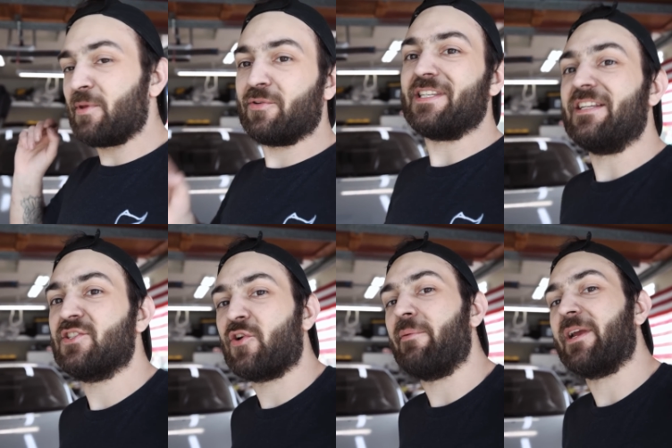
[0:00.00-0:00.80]
There was an
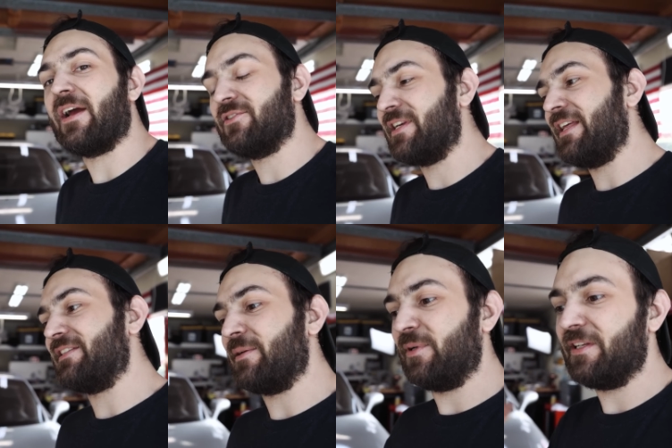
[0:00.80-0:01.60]
Instagram account today
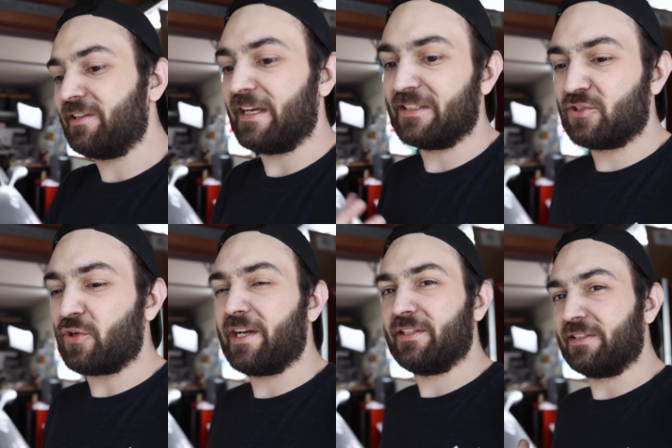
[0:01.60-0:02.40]
that somebody like
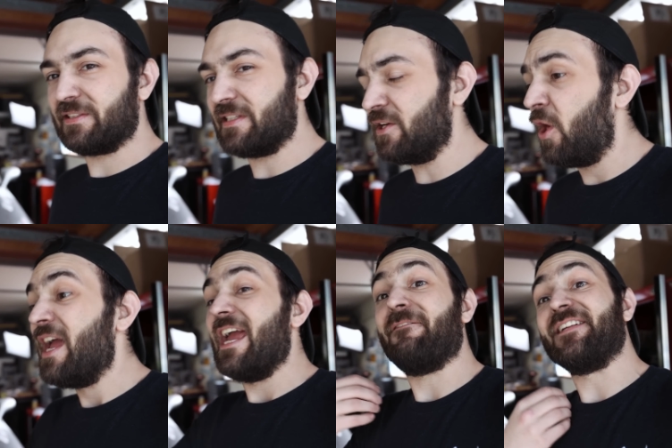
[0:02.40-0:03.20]
tried to steal.
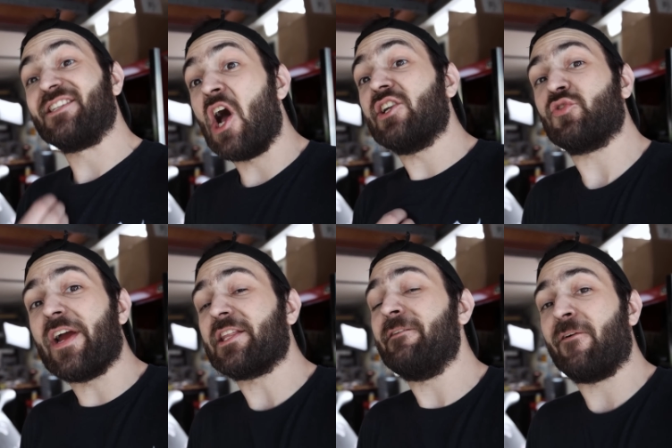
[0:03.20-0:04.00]
If it's not
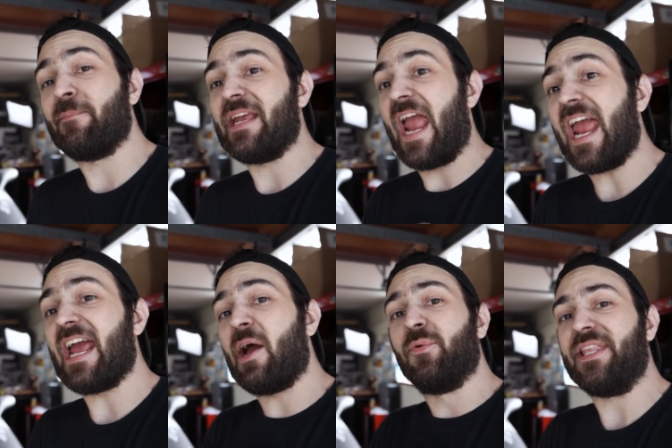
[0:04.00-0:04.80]
directly from me, A,
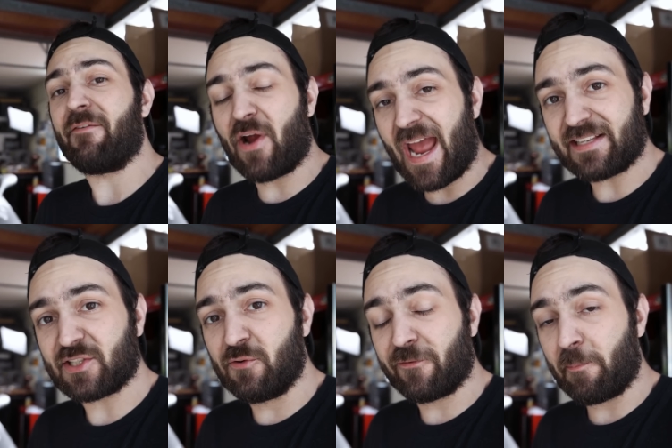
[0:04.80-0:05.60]
I will never
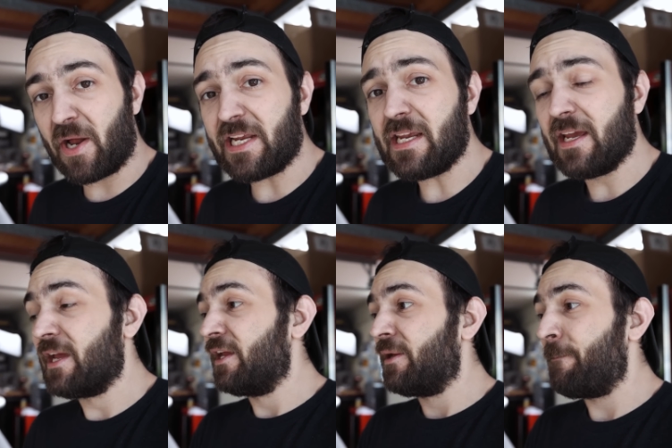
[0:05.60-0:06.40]
ask you for money.
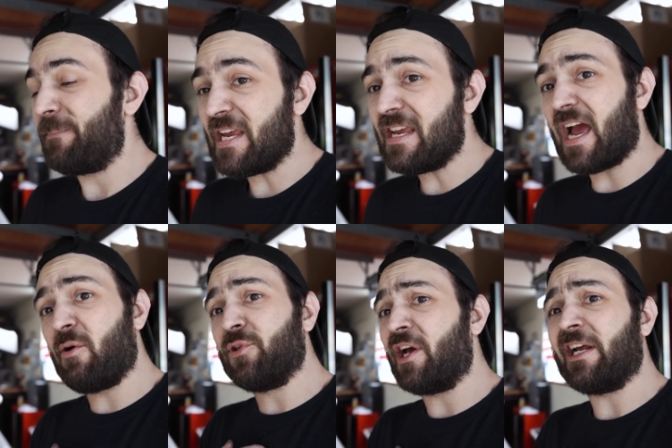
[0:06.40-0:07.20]
B, I
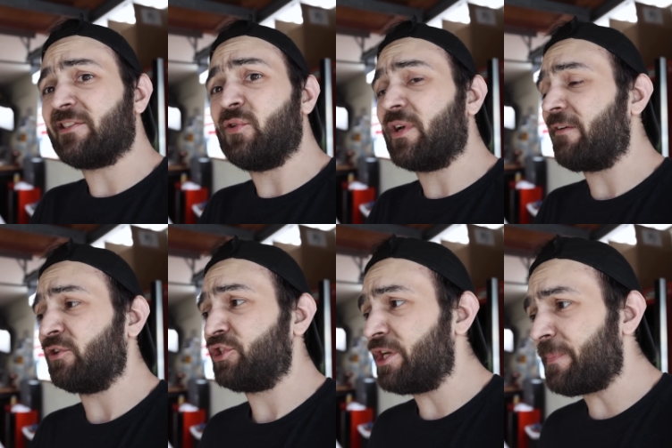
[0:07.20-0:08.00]
will not ask you to
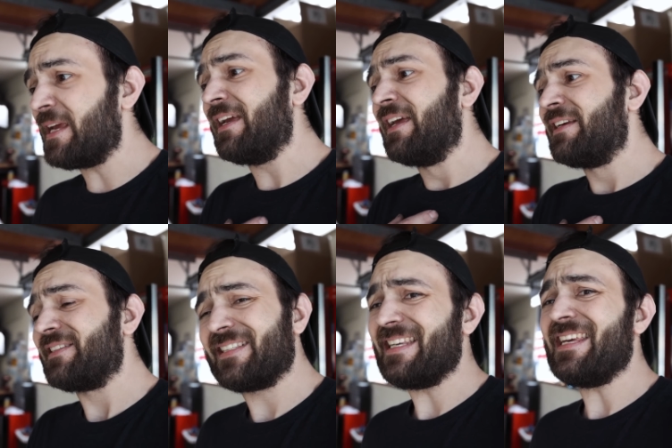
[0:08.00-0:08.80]
cover shipping.
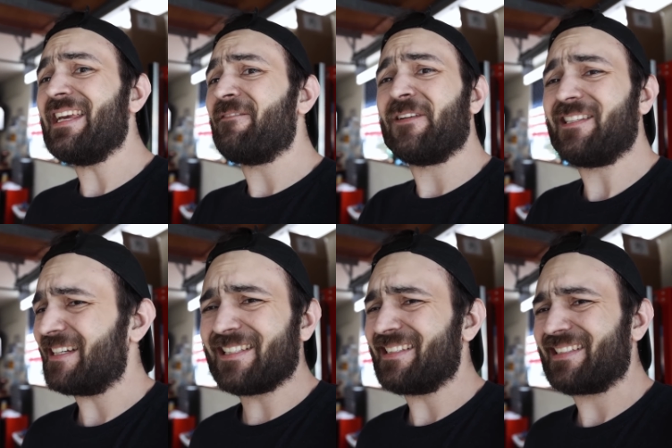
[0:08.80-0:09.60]
C, if it
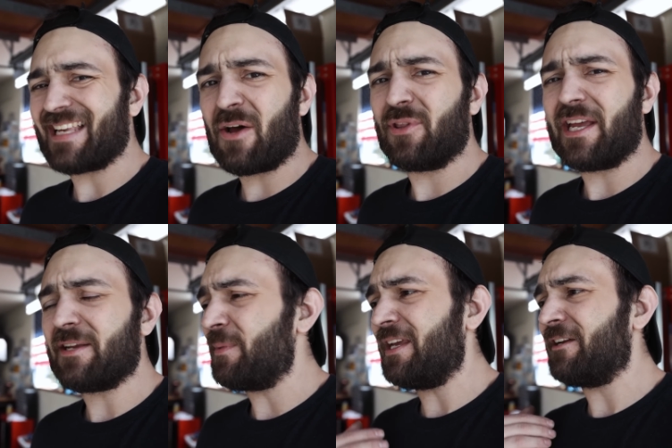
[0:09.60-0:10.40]
doesn't sound
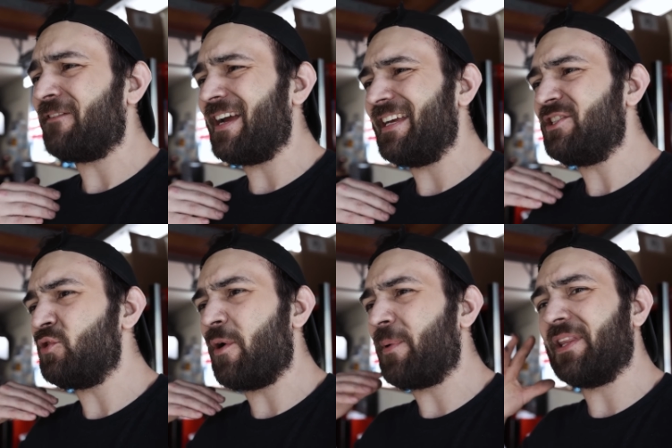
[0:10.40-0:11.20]
like me and if I hit
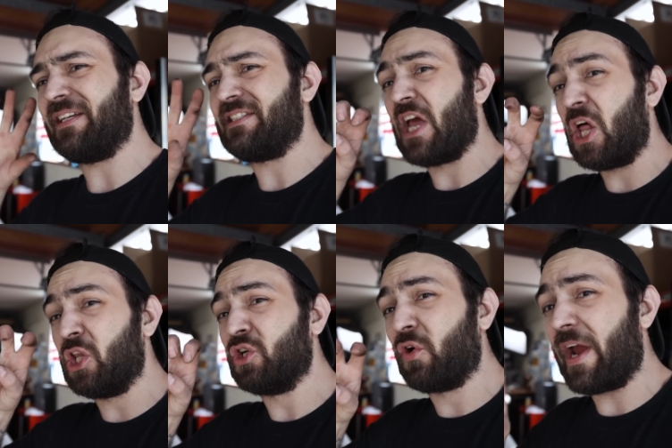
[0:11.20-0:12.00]
you up on like
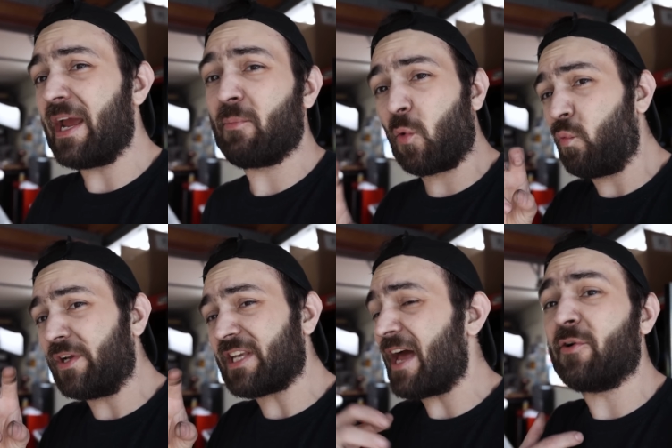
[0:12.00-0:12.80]
Telegram or
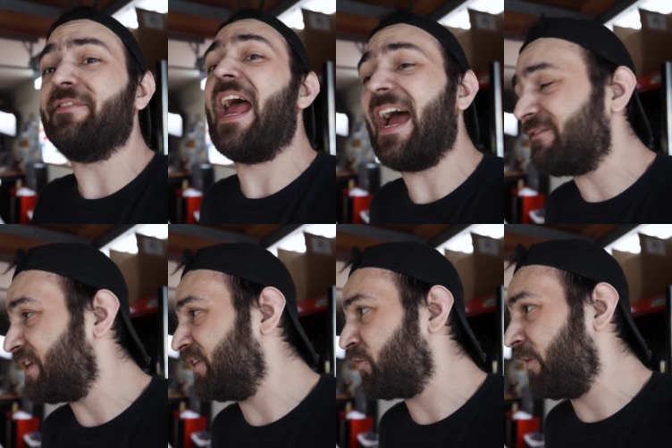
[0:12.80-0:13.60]
WhatsApp, I don't even have
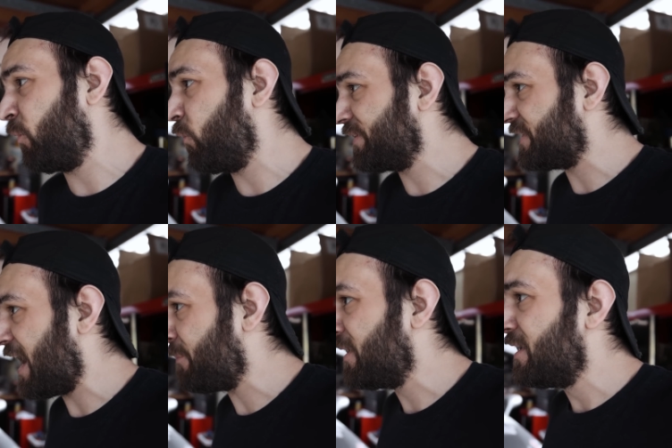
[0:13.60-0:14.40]
Telegram or
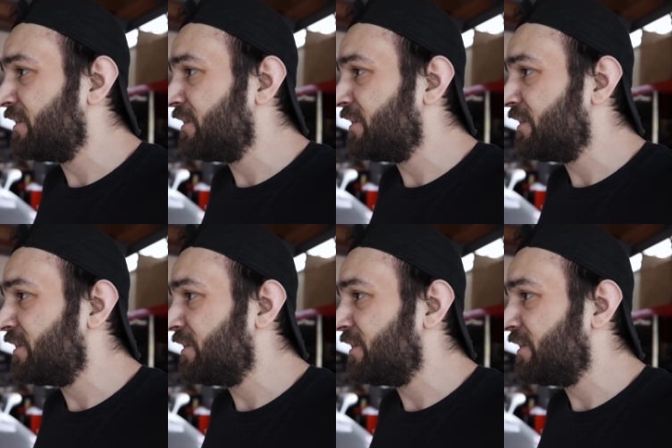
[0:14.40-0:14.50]
WhatsApp,